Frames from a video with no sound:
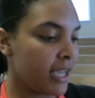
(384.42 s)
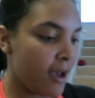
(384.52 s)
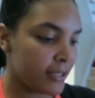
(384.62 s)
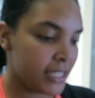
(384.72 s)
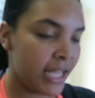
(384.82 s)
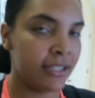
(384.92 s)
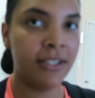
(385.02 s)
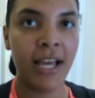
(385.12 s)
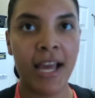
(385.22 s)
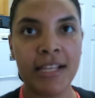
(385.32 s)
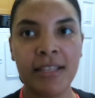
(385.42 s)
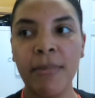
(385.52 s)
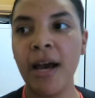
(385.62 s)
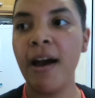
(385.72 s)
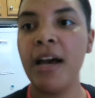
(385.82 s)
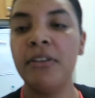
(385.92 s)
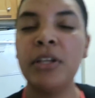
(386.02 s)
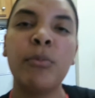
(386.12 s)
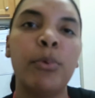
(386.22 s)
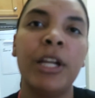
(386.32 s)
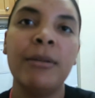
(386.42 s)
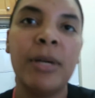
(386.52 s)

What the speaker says: think I was telling you guys about how you can pretty